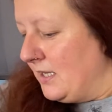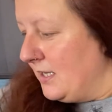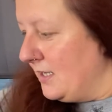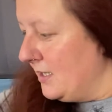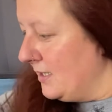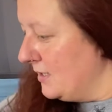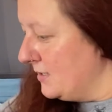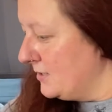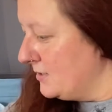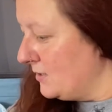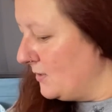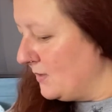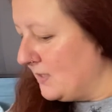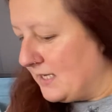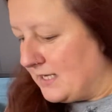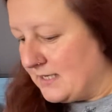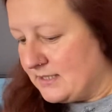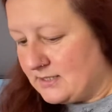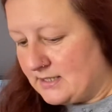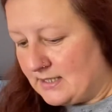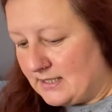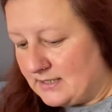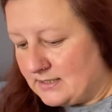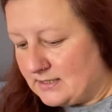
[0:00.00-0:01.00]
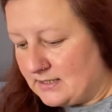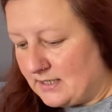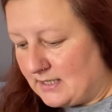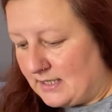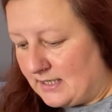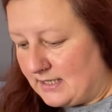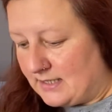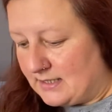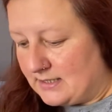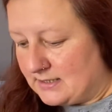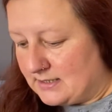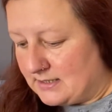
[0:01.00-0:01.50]
So yes, that's
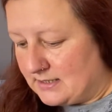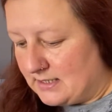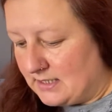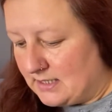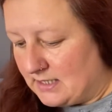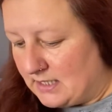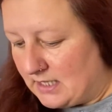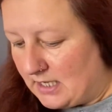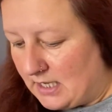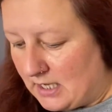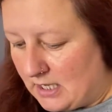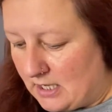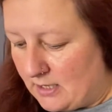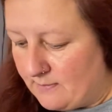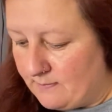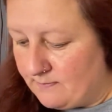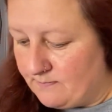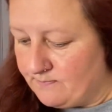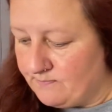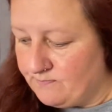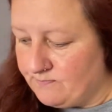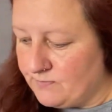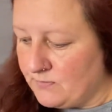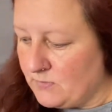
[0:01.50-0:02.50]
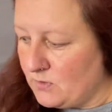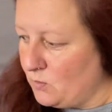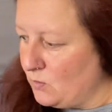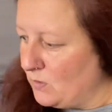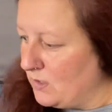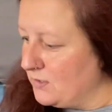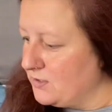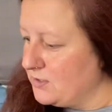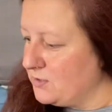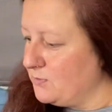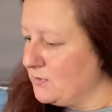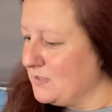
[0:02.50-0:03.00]
that. What
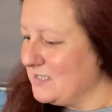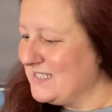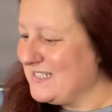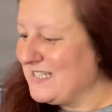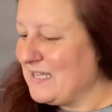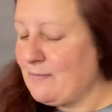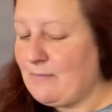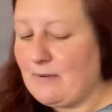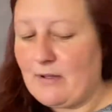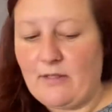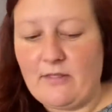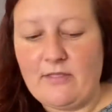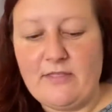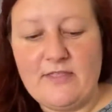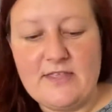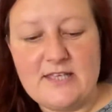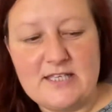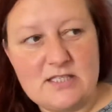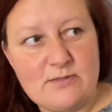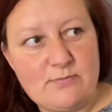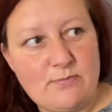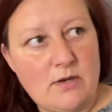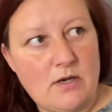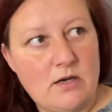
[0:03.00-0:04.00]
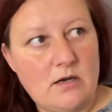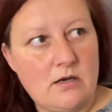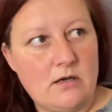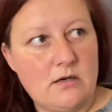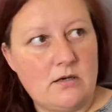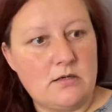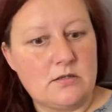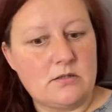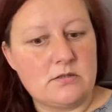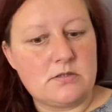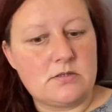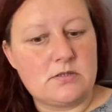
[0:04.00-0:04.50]
else I want to say about this
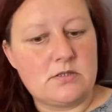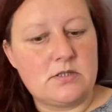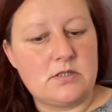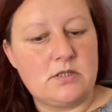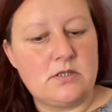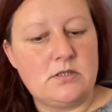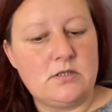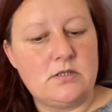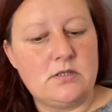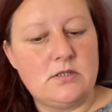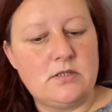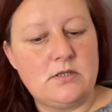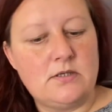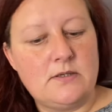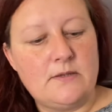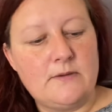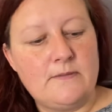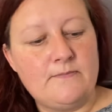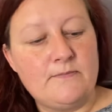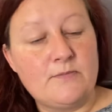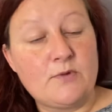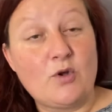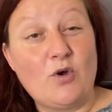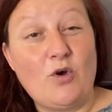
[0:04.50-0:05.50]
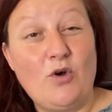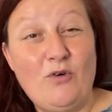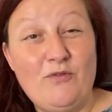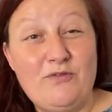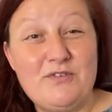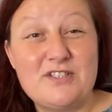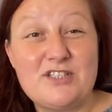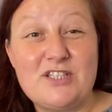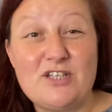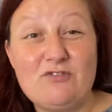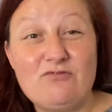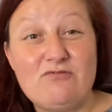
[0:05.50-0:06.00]
part?
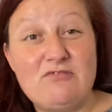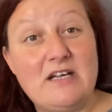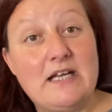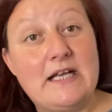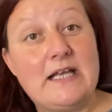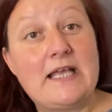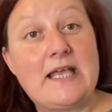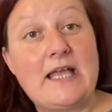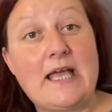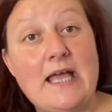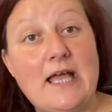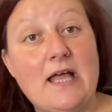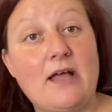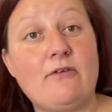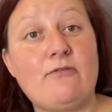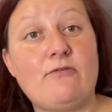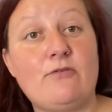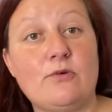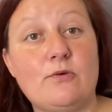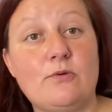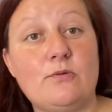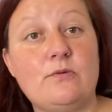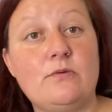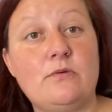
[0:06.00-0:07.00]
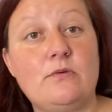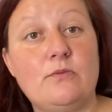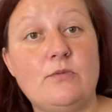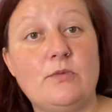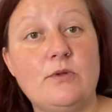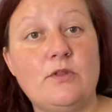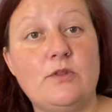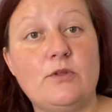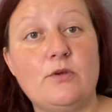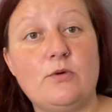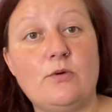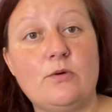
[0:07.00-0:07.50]
Obviously really careful
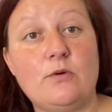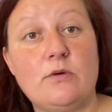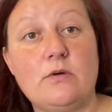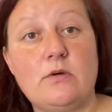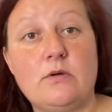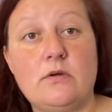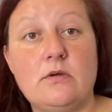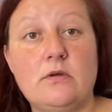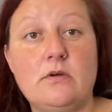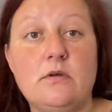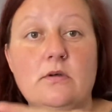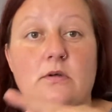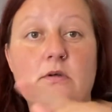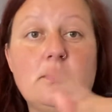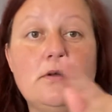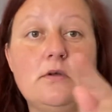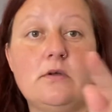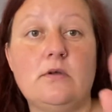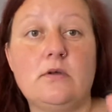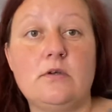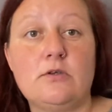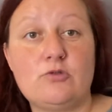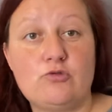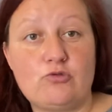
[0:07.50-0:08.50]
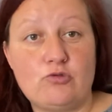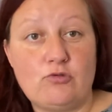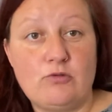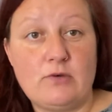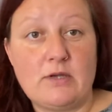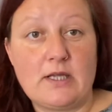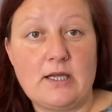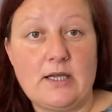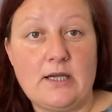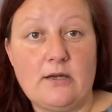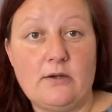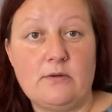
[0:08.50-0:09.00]
with your drawing
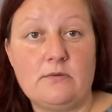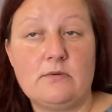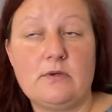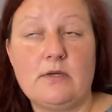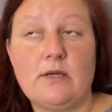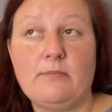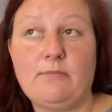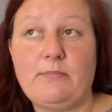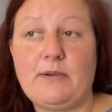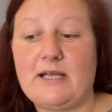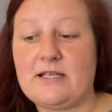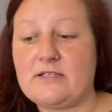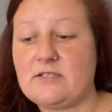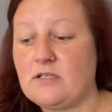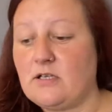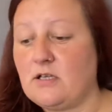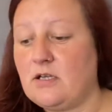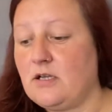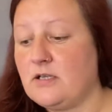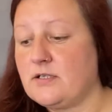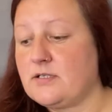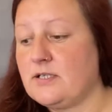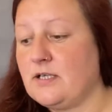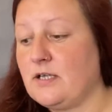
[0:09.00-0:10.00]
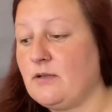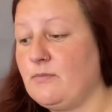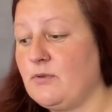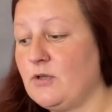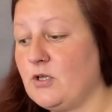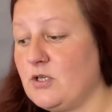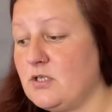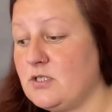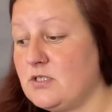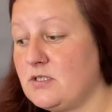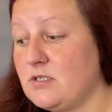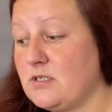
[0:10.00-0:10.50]
out and pattern cutting, because